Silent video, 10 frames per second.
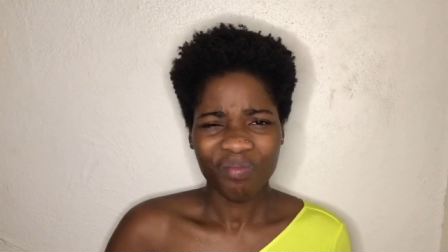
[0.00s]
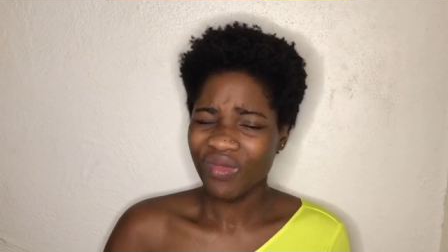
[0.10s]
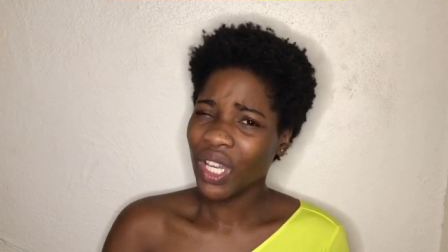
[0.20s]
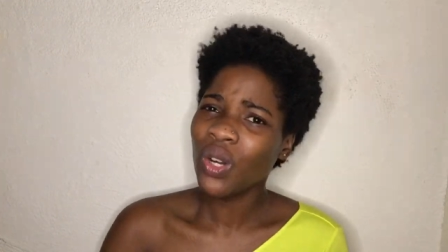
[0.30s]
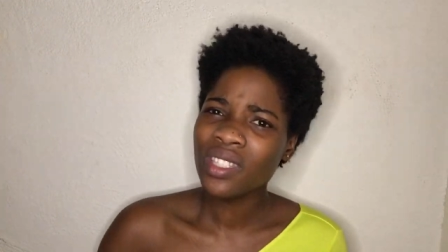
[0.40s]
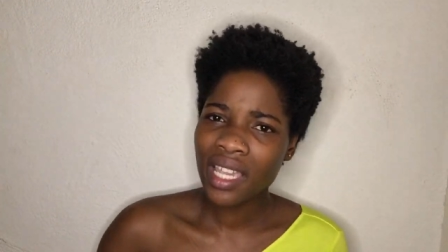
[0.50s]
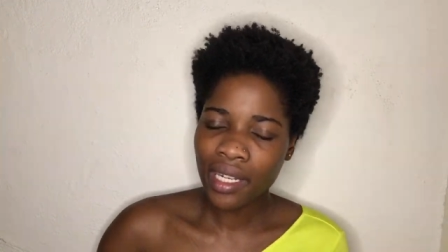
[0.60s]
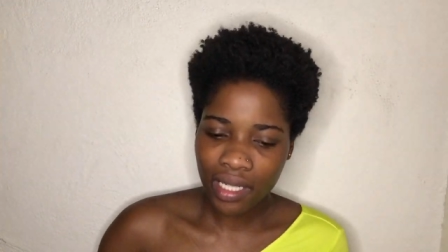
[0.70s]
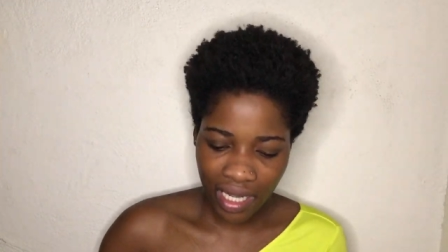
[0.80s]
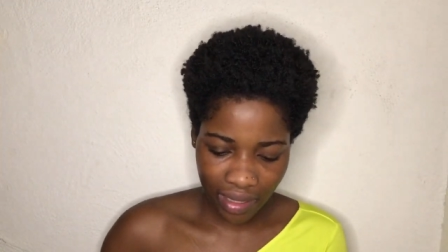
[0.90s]
outside
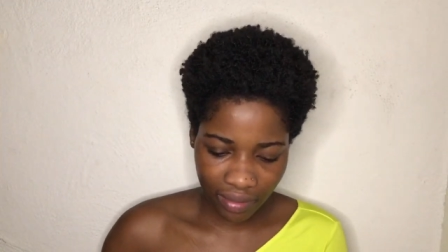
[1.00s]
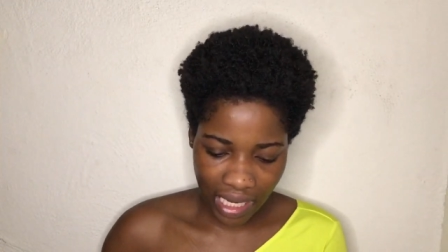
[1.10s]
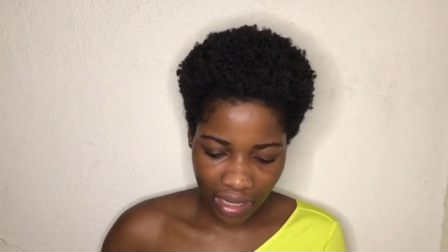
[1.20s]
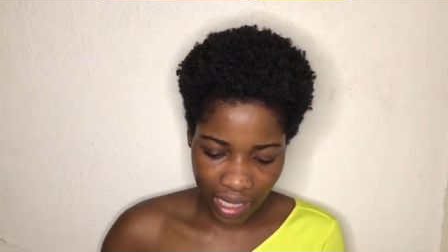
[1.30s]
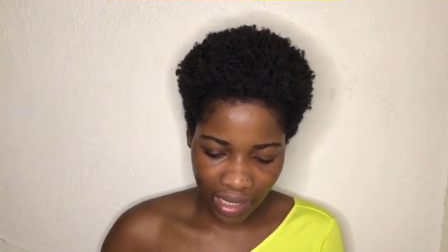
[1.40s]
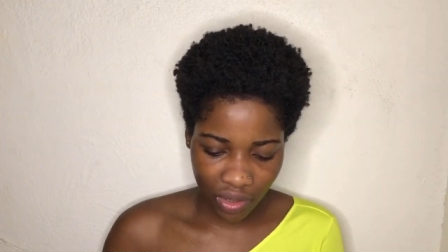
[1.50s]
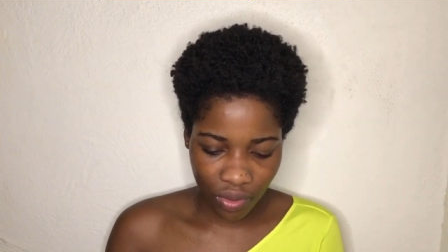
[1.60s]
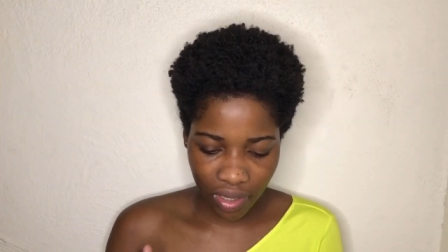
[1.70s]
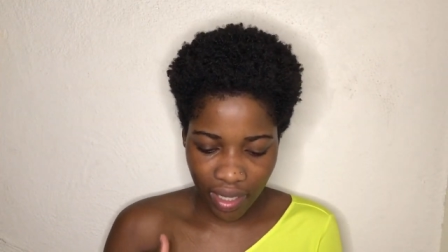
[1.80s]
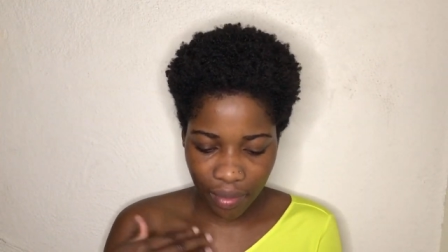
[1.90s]
of that, guys, those
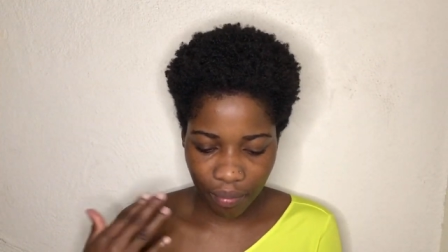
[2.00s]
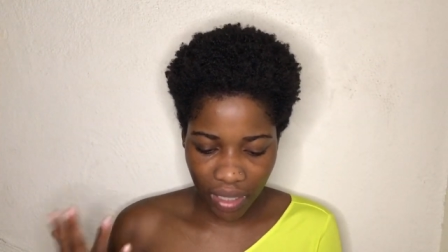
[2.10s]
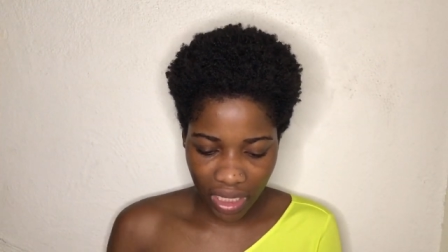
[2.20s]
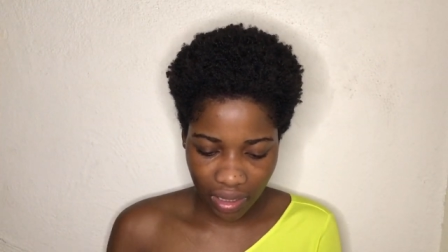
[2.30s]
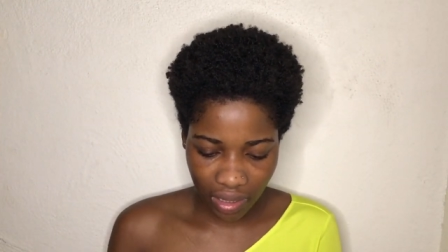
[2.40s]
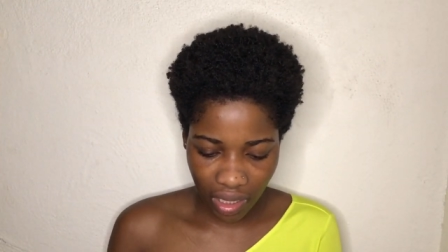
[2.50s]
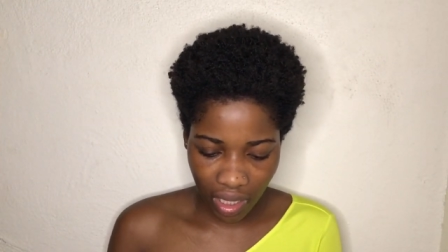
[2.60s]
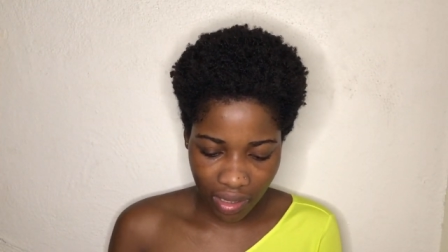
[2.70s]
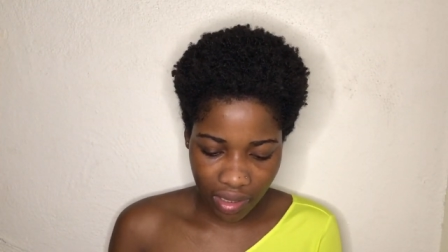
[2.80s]
are the main things.